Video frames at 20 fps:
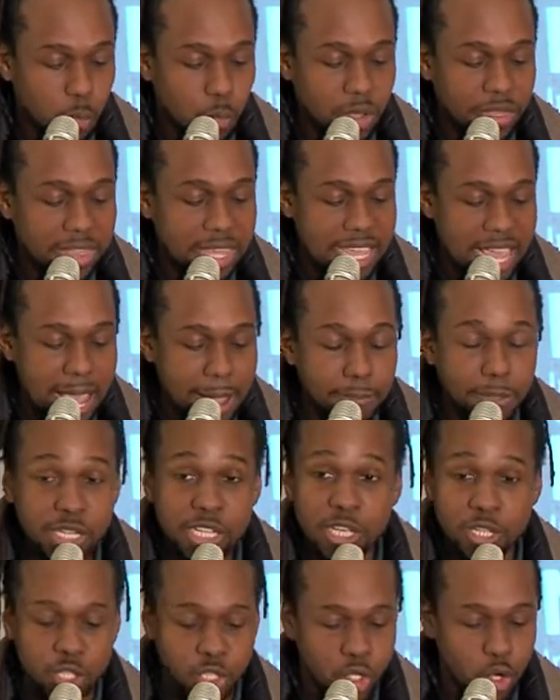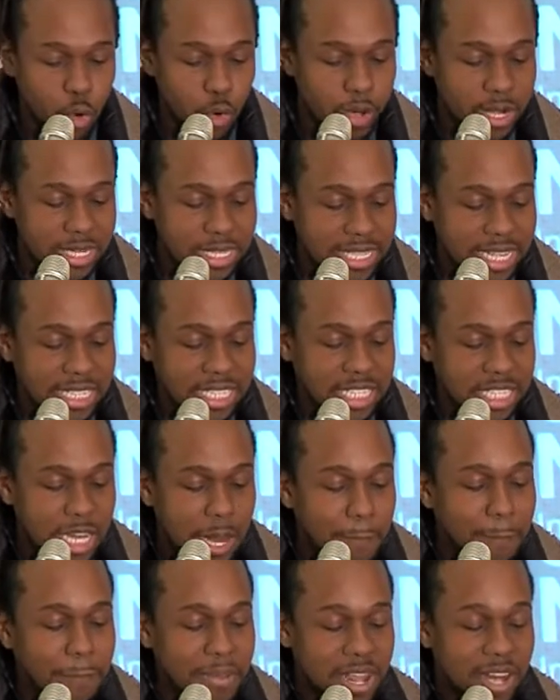with the empty assurance that
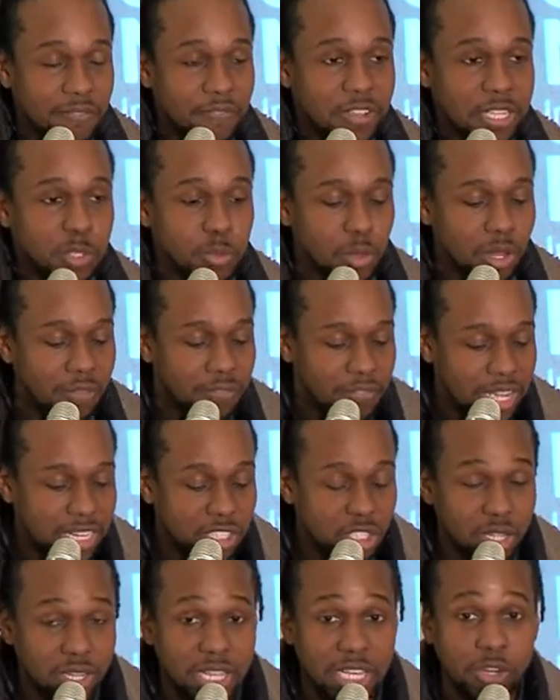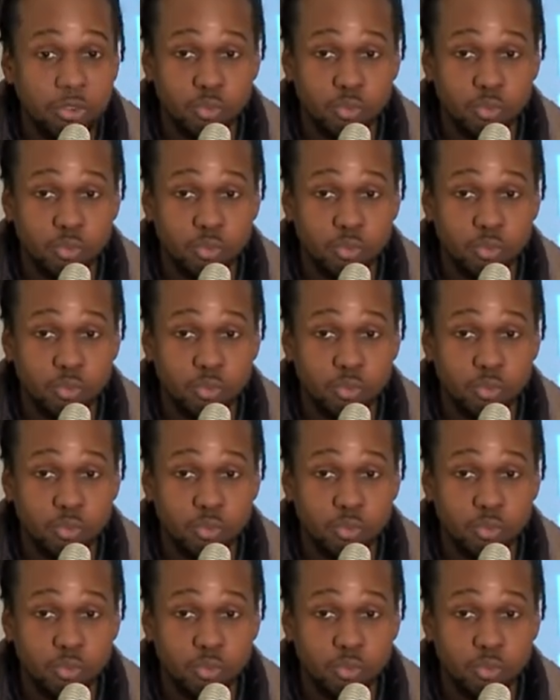some benefits will eventually